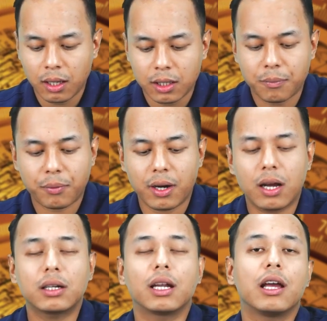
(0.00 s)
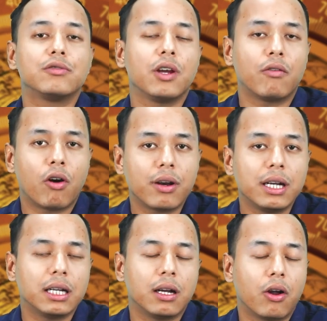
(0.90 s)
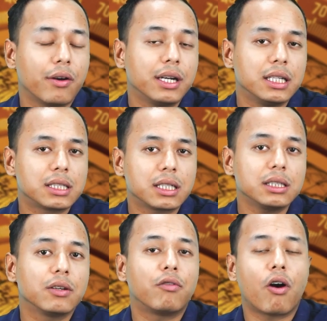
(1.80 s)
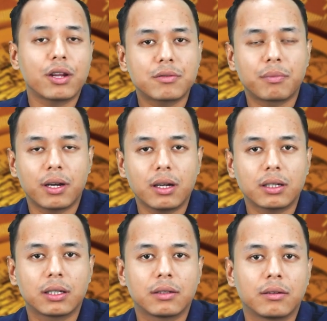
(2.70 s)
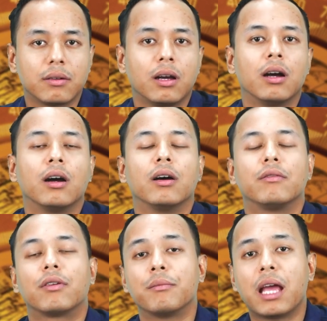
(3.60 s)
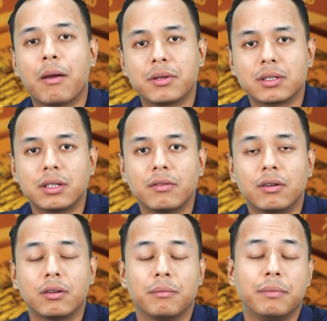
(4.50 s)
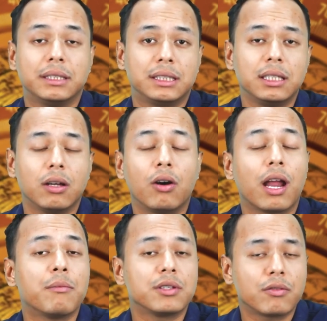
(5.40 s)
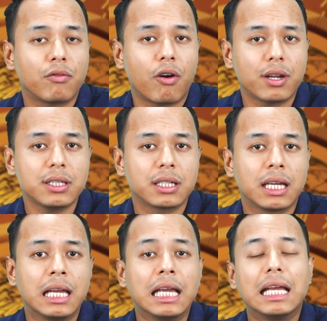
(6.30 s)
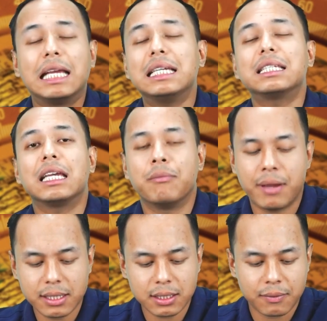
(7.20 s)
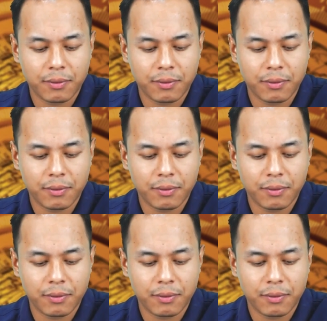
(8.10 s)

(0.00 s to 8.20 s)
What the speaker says: The product, as we have already discussed, the forest product from the Amazon river basin or Amazon forest is immense.